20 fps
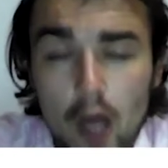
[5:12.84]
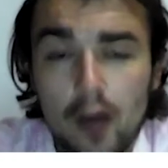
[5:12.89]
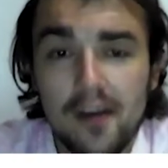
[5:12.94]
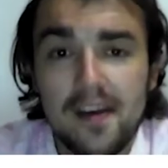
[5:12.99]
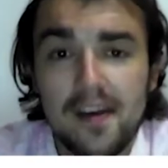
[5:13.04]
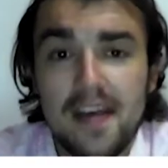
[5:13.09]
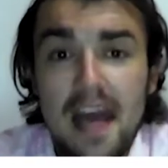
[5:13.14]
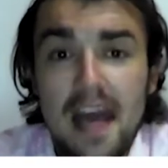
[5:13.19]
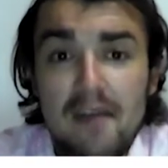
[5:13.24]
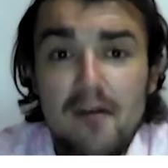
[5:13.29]

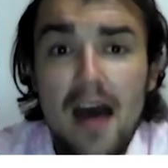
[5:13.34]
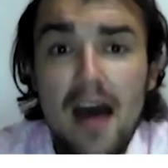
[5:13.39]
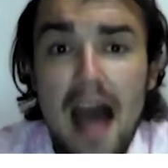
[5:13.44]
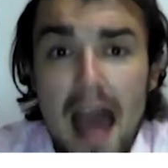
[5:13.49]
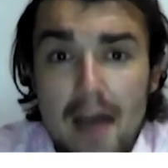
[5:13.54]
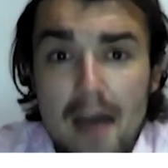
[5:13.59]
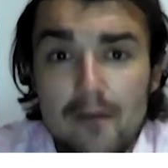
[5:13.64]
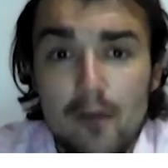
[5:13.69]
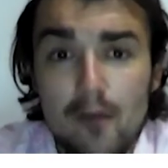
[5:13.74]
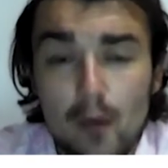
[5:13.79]
never
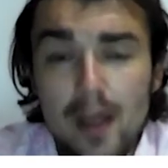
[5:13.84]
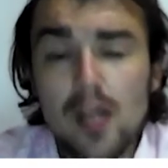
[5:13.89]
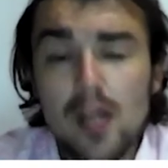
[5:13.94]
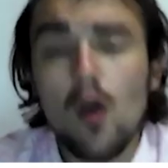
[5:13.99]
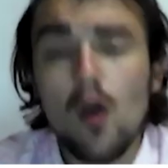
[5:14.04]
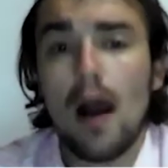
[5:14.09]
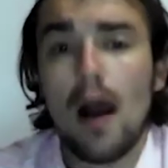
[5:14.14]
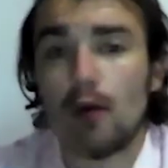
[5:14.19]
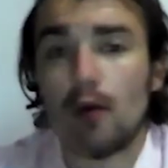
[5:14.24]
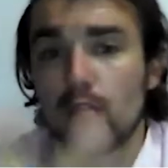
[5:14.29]
ever, when
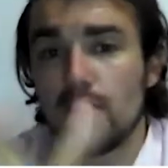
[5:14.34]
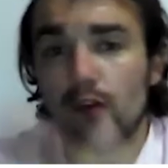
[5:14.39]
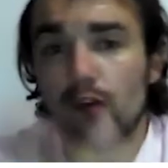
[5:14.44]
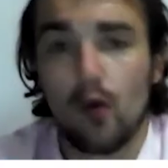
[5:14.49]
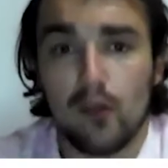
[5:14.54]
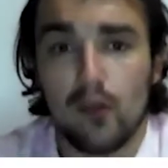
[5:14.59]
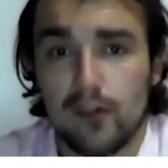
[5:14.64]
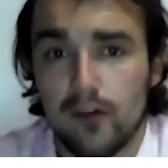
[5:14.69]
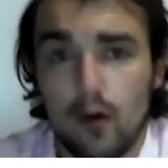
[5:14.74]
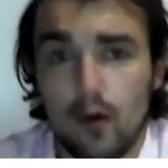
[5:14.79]
you're
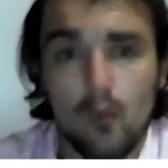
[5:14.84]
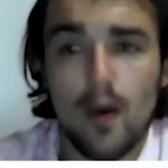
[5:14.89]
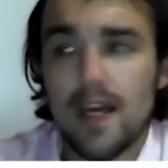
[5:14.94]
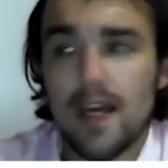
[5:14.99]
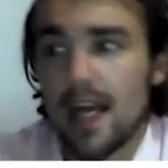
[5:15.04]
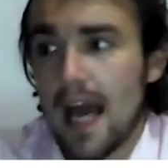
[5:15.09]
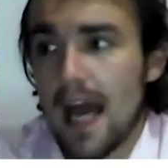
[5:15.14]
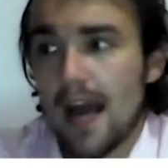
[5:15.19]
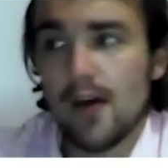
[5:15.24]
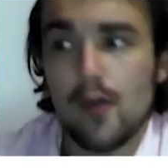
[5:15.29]
outsourcing or when
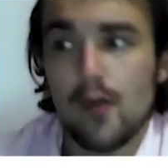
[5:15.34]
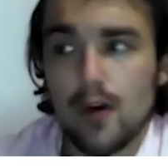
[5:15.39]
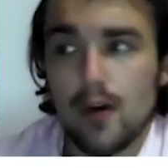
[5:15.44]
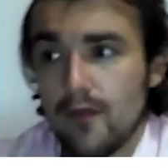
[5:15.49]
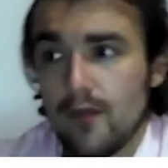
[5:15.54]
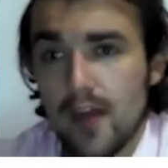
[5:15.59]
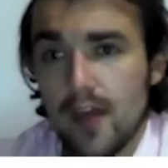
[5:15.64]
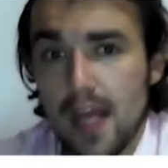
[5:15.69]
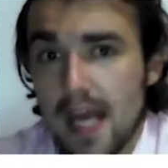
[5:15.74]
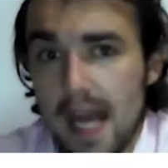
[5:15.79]
you're hiring a
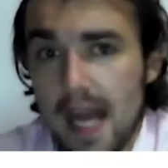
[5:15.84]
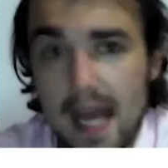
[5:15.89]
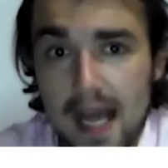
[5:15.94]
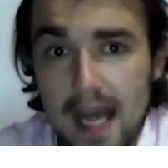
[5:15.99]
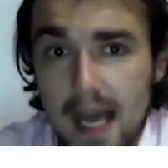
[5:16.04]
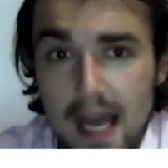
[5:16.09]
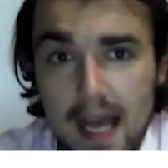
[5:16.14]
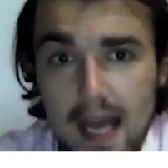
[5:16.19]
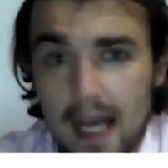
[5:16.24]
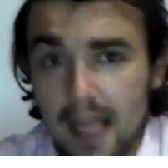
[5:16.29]
VA,
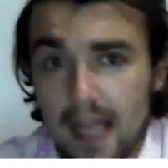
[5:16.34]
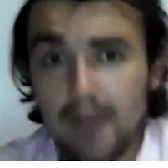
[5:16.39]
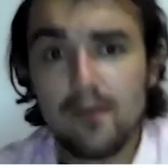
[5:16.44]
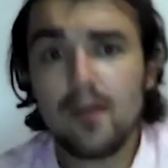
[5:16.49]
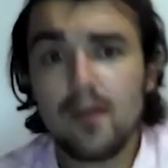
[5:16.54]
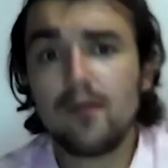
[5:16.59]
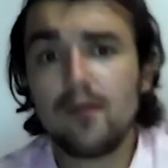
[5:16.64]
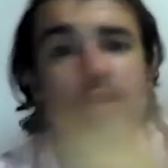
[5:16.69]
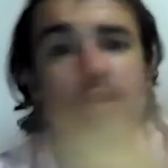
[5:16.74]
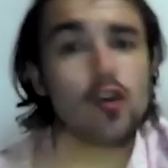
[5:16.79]

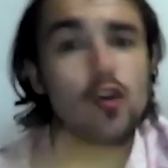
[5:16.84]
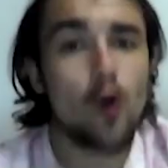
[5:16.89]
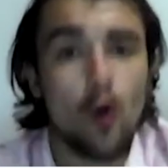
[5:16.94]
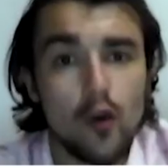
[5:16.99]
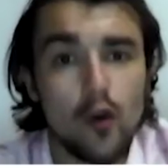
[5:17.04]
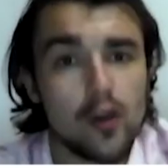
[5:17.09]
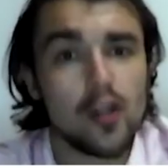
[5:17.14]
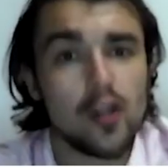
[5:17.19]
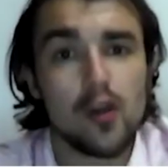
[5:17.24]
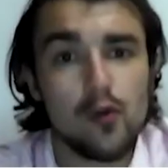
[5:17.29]
even if you
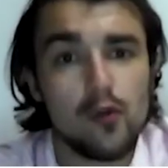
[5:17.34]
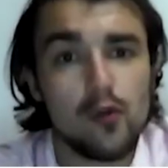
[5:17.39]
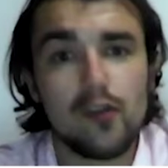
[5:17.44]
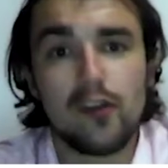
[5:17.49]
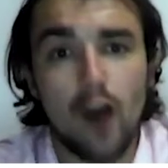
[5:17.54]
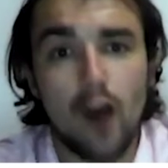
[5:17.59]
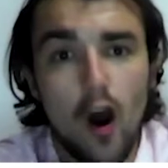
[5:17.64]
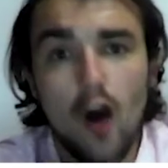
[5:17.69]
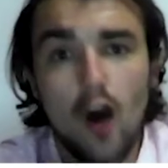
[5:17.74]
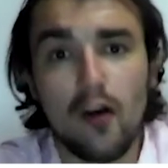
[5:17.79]
don't
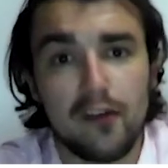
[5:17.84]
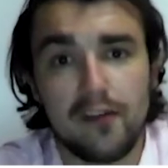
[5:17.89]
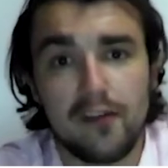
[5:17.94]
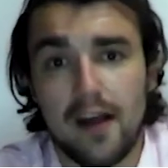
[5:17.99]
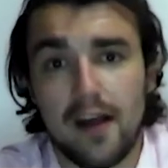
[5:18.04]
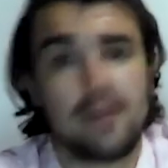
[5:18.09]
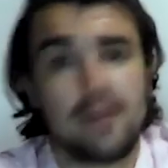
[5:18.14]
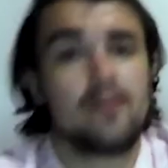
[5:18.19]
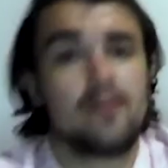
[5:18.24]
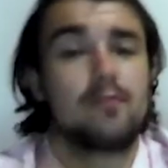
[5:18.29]
use our
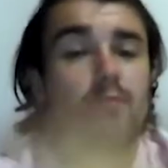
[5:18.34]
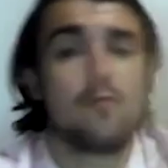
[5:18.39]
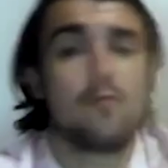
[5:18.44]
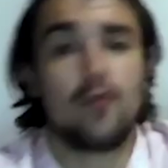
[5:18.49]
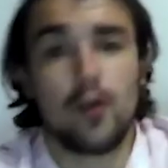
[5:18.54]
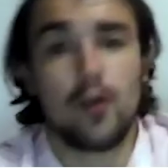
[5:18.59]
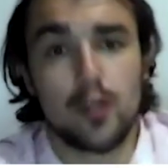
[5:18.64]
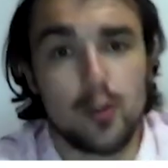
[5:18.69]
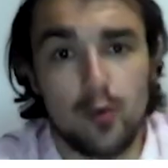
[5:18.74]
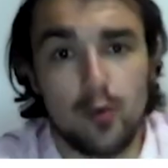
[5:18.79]
site,
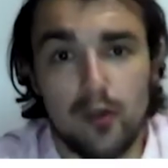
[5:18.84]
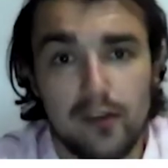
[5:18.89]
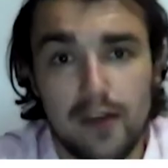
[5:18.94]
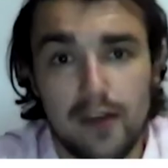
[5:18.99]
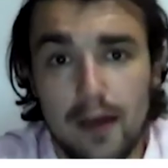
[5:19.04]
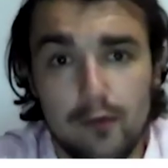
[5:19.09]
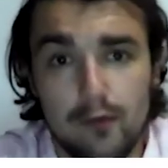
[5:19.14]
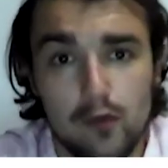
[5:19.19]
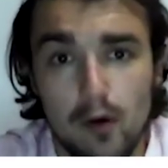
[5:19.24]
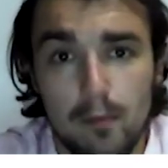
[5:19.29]

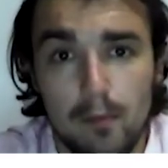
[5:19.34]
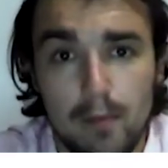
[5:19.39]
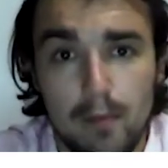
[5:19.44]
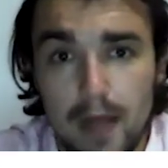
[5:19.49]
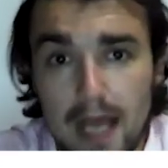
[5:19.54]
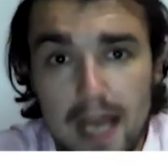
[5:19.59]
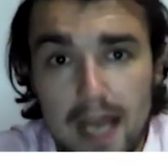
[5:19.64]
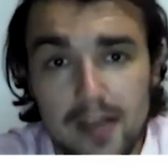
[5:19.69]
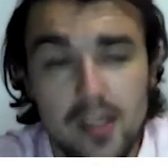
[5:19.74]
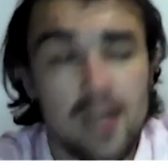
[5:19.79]

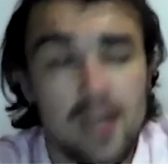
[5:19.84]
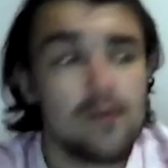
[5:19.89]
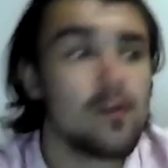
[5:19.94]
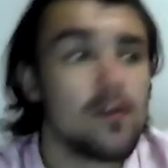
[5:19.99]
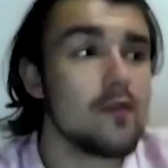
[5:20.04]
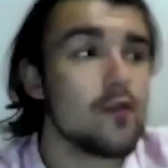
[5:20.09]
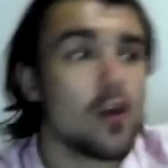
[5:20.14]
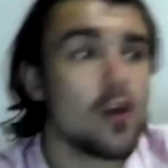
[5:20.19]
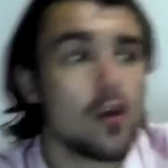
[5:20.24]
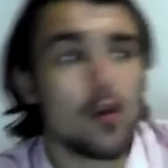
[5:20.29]
virtualstaff.ph, even
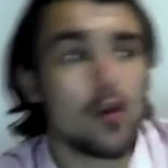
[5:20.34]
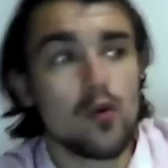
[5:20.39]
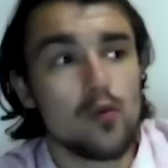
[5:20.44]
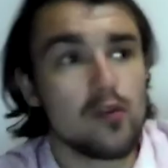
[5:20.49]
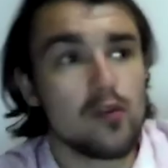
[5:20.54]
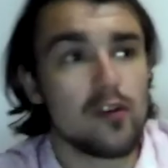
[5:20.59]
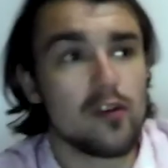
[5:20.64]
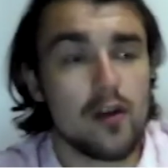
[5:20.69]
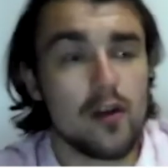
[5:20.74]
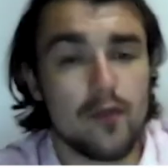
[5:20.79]
if you
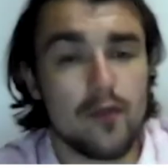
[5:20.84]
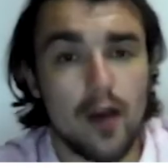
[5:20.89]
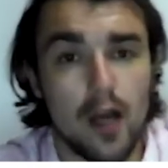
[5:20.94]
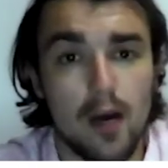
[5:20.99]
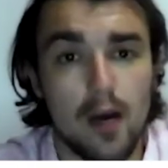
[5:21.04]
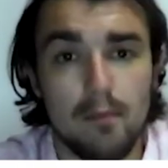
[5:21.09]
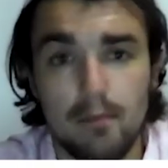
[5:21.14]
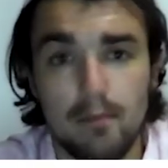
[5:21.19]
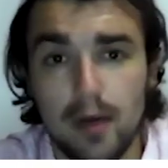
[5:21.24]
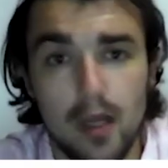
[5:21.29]
use another
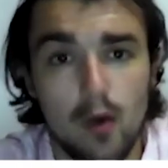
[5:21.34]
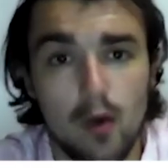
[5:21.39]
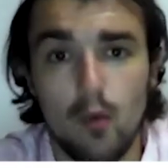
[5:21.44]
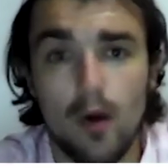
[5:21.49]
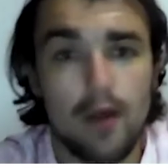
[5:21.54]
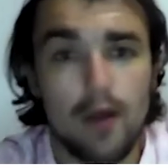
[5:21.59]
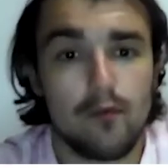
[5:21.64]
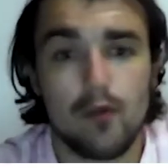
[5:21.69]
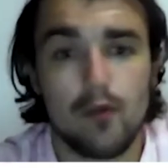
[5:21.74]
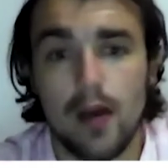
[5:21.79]
company or
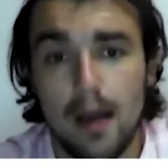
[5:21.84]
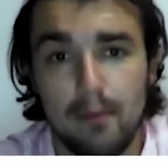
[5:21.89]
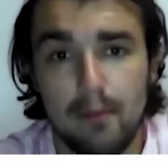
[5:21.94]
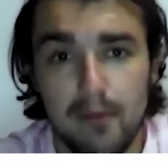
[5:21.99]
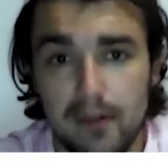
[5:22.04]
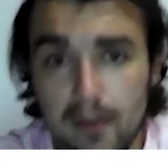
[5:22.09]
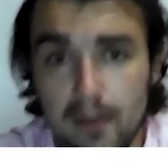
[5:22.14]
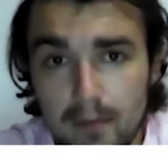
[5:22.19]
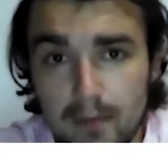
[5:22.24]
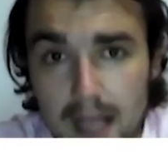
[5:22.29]
whatever it
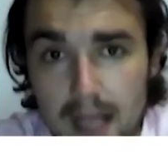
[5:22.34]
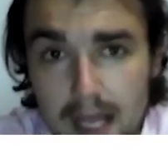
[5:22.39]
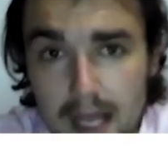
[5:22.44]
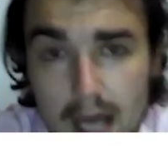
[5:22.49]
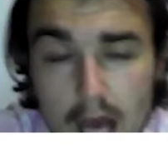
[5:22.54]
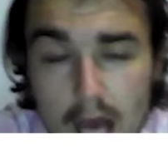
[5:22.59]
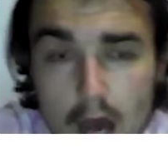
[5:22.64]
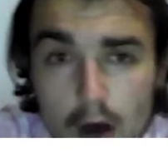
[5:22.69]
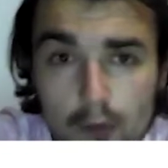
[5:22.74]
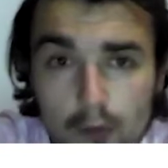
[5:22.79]
happens to be,
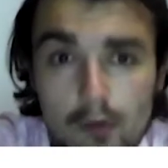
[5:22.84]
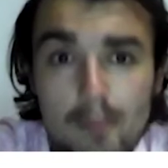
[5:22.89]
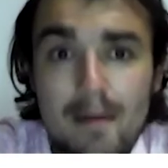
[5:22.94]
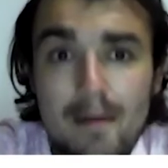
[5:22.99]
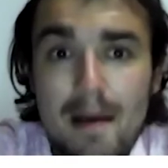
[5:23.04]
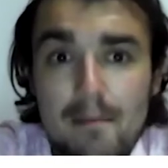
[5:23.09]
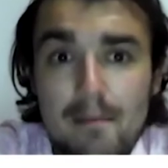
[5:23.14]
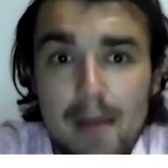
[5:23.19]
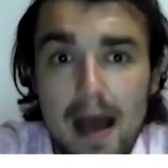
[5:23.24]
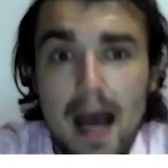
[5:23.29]

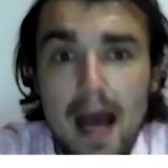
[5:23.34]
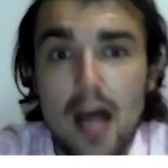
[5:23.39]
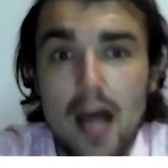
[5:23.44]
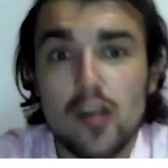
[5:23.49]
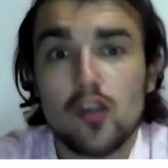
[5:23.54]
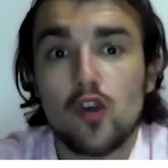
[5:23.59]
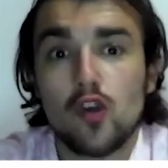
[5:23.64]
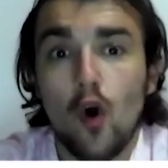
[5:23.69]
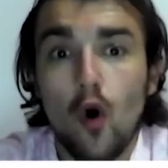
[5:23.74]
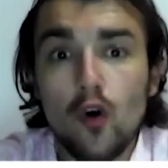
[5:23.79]
remember,
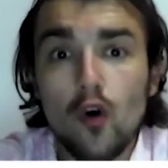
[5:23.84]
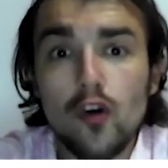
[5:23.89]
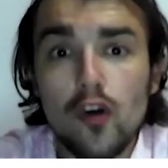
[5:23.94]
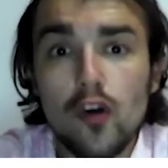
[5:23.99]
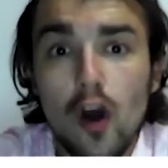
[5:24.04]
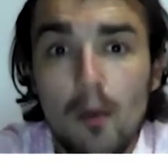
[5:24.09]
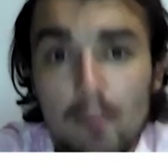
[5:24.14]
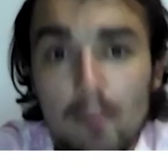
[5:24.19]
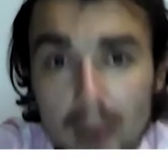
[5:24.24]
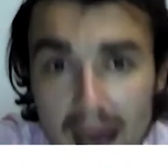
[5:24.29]
don't
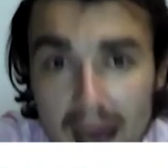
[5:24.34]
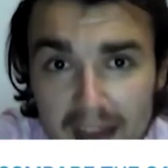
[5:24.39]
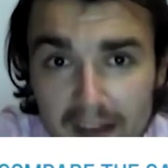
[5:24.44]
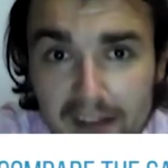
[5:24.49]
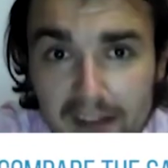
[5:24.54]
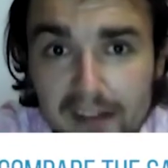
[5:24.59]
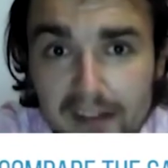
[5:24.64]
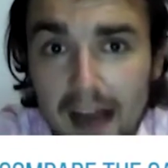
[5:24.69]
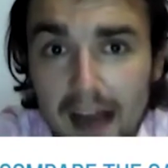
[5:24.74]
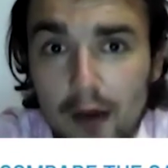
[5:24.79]
compare the
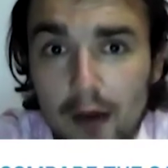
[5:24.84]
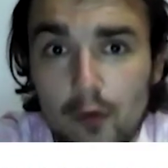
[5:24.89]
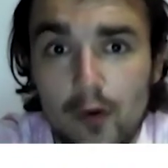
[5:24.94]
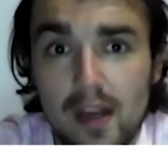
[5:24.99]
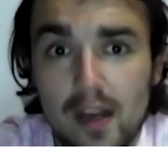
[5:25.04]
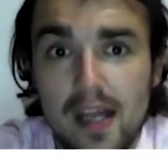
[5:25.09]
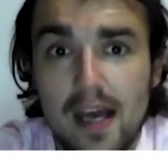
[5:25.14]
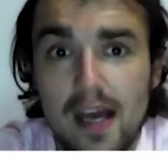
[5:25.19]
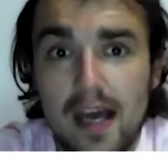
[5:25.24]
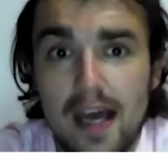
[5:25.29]

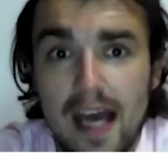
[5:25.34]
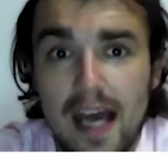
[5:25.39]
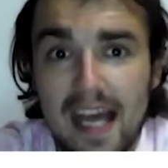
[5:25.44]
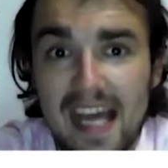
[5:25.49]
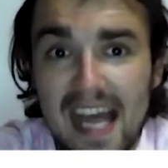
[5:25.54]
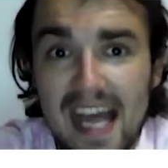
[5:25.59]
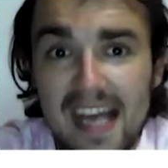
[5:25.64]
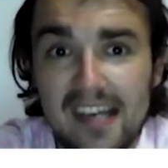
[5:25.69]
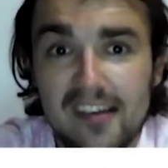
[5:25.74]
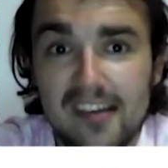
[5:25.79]
salary
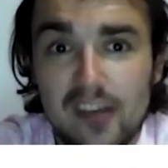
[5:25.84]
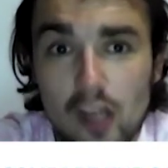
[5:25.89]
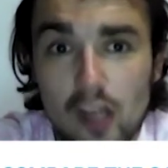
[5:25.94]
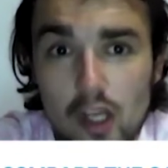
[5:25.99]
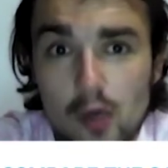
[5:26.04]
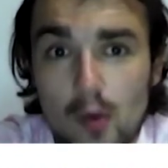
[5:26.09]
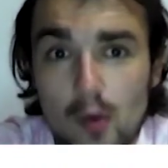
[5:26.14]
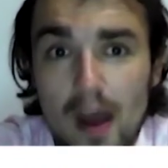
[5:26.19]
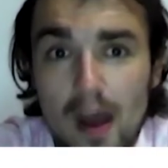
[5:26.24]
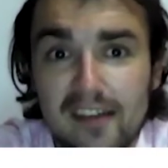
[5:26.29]
against a
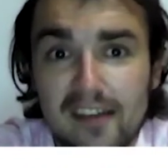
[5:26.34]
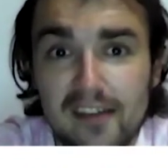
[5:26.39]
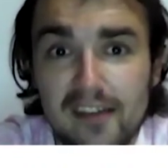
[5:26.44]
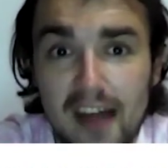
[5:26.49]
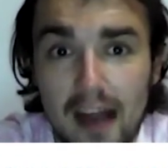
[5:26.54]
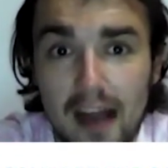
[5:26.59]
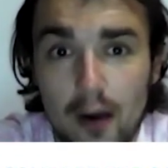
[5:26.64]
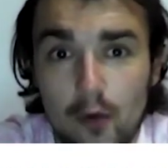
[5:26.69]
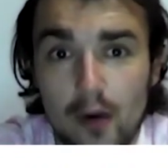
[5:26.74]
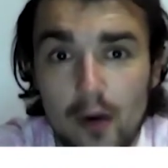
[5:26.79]
US
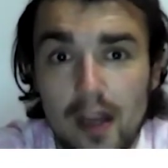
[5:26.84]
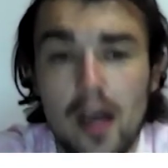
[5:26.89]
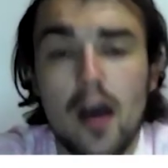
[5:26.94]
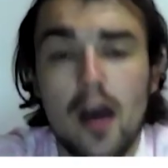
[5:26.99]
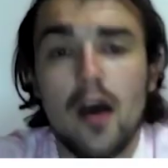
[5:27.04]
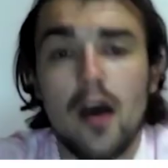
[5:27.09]
salary